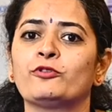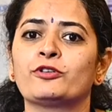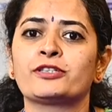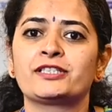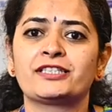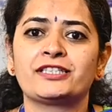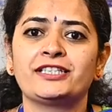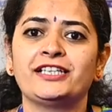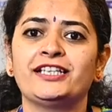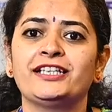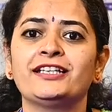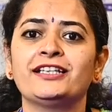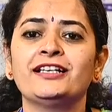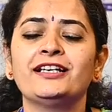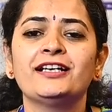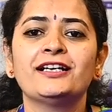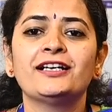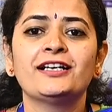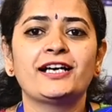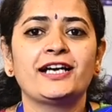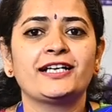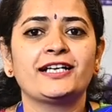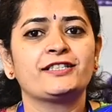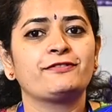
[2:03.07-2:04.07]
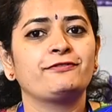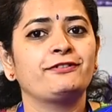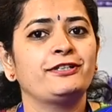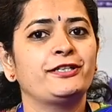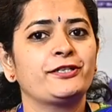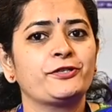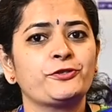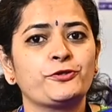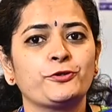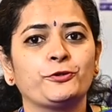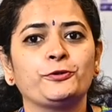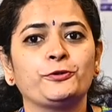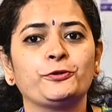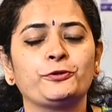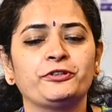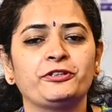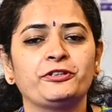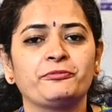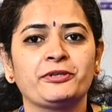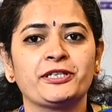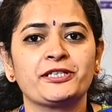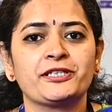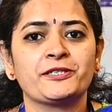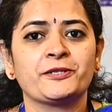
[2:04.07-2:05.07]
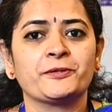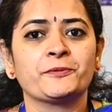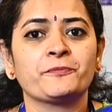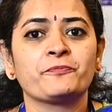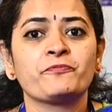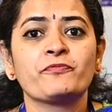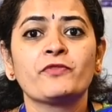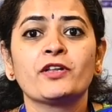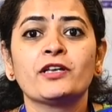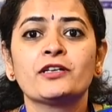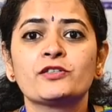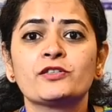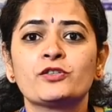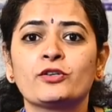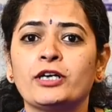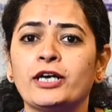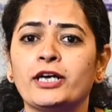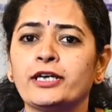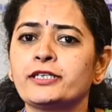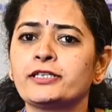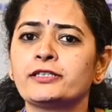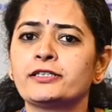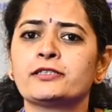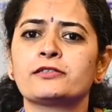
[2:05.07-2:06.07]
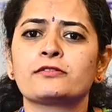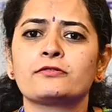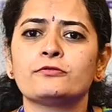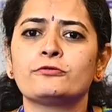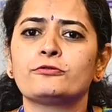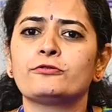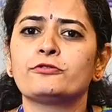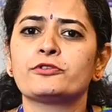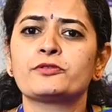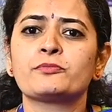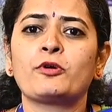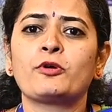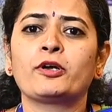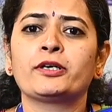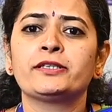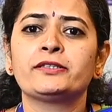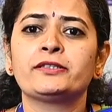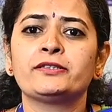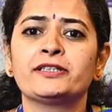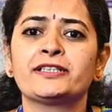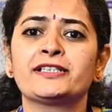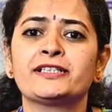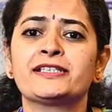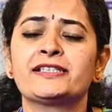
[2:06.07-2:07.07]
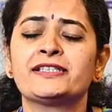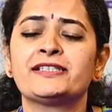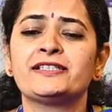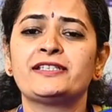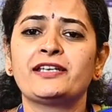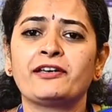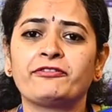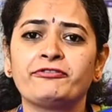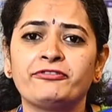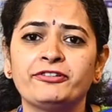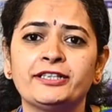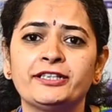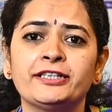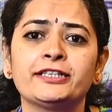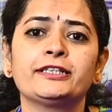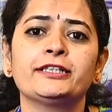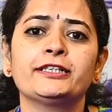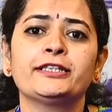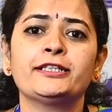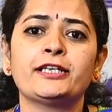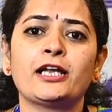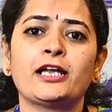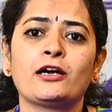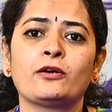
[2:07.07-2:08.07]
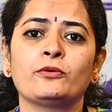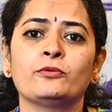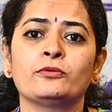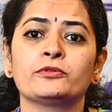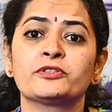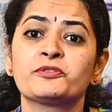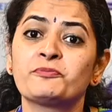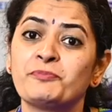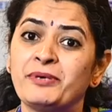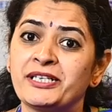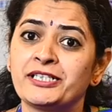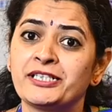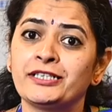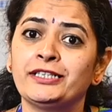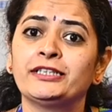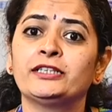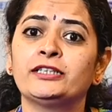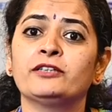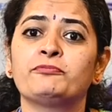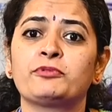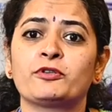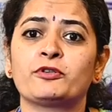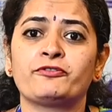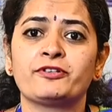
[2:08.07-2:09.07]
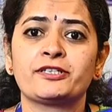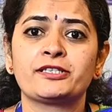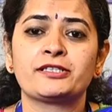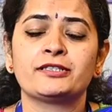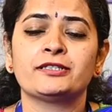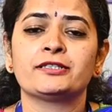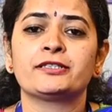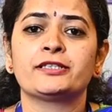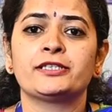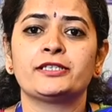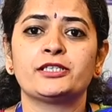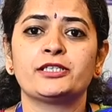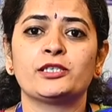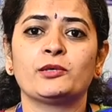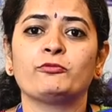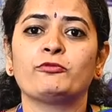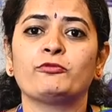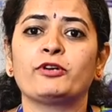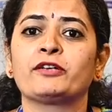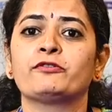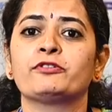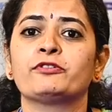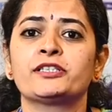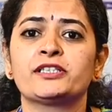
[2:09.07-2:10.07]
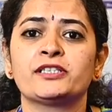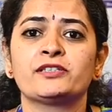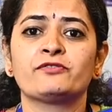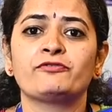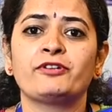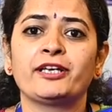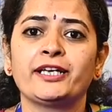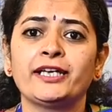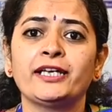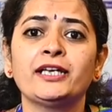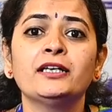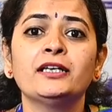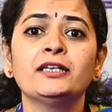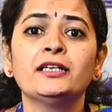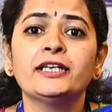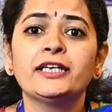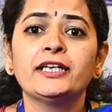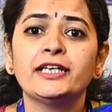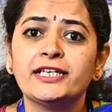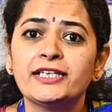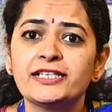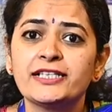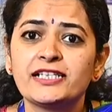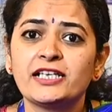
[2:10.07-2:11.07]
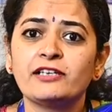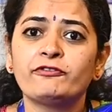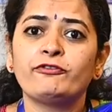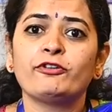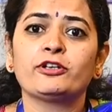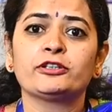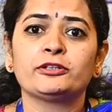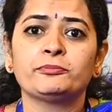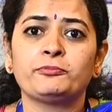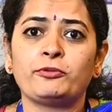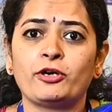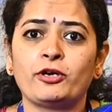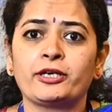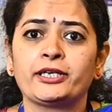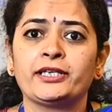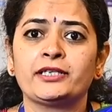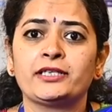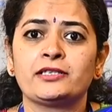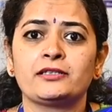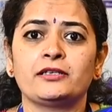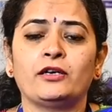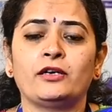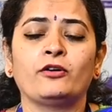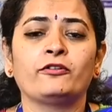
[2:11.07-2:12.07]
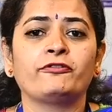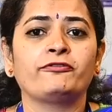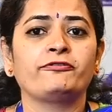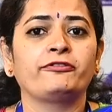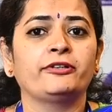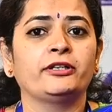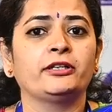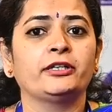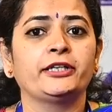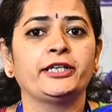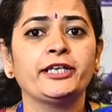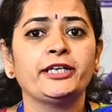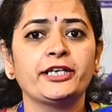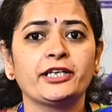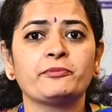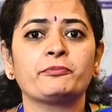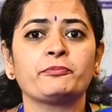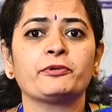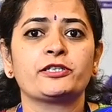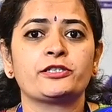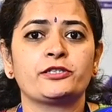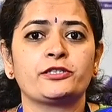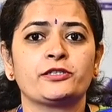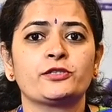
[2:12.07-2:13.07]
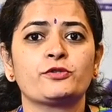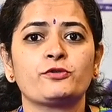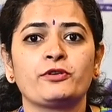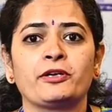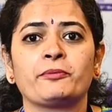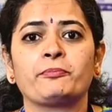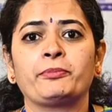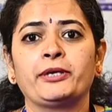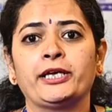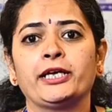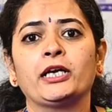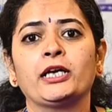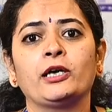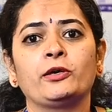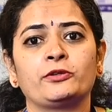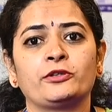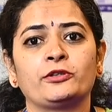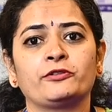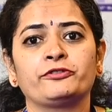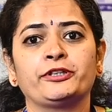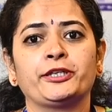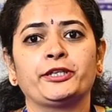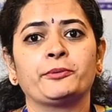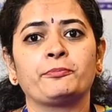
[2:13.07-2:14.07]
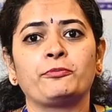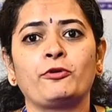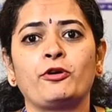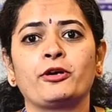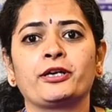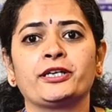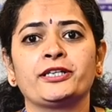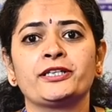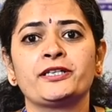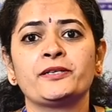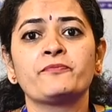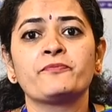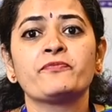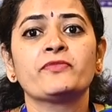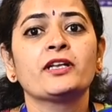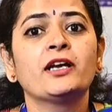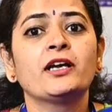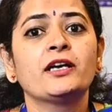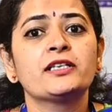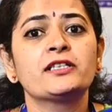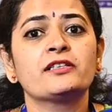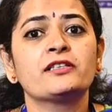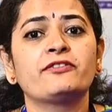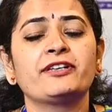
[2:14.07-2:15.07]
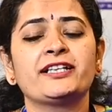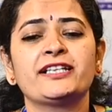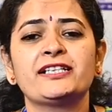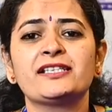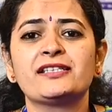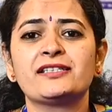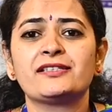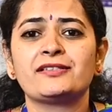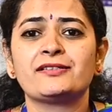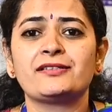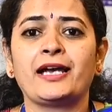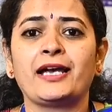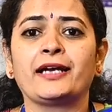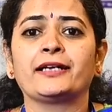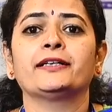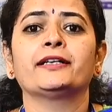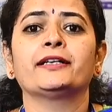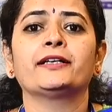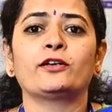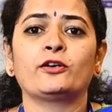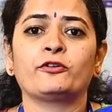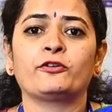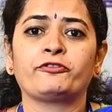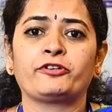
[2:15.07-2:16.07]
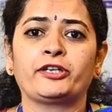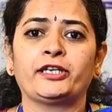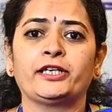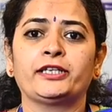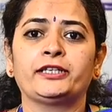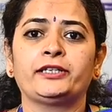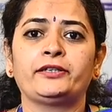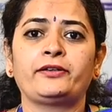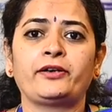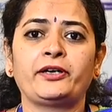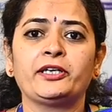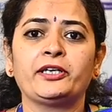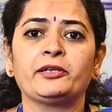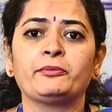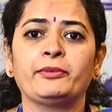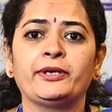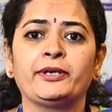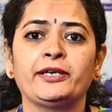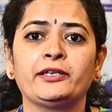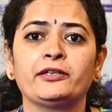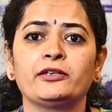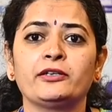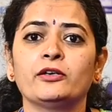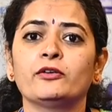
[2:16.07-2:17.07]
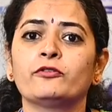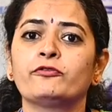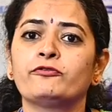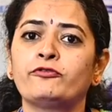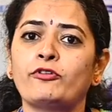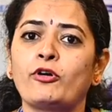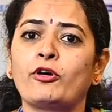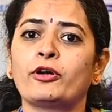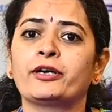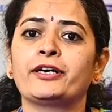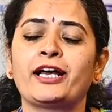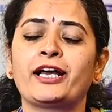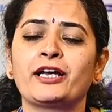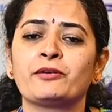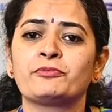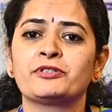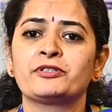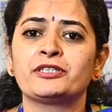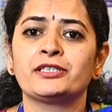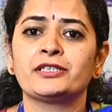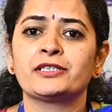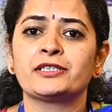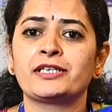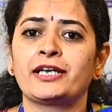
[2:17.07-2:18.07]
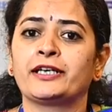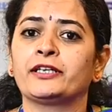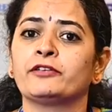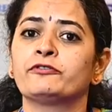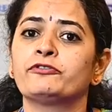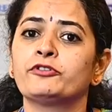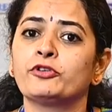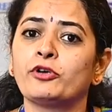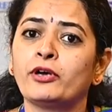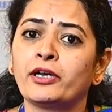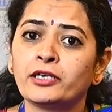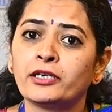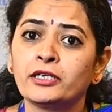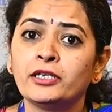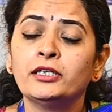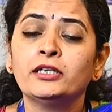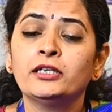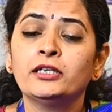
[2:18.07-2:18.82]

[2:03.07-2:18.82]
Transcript: was seen as well as shown to the patient. So continuous glucose monitor is definitely now, especially the professional CGM one, which is very easy for the pocket of Indian patients who are paying out of their pocket, is a very standard of care treatment for diabetes. And if you are